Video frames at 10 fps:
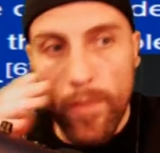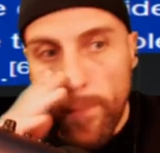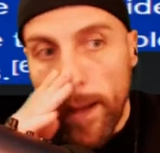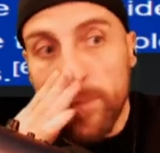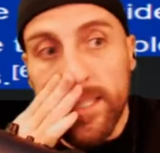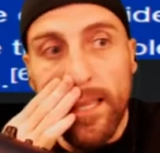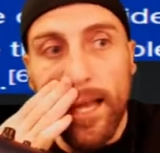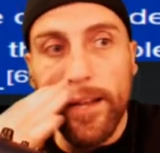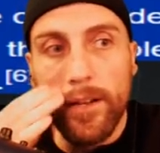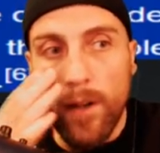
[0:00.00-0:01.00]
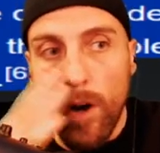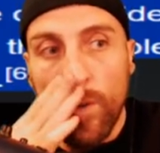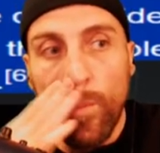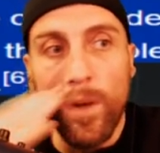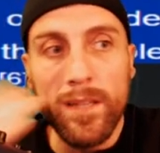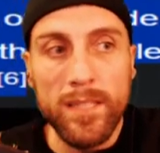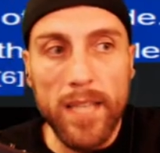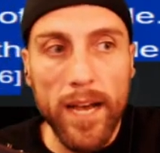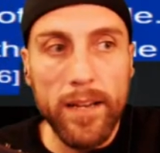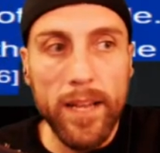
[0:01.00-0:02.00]
mountain lion on one
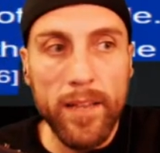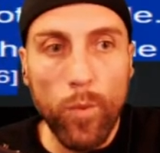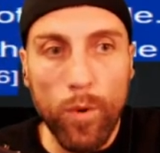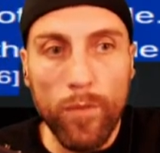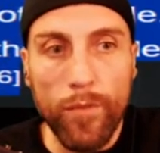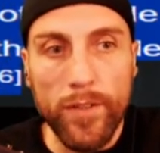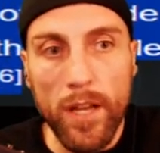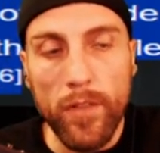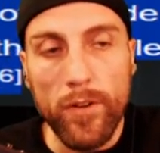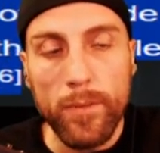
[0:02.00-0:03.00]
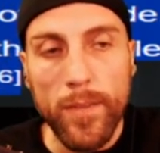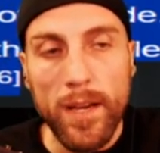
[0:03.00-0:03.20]
side and the wolf on the other.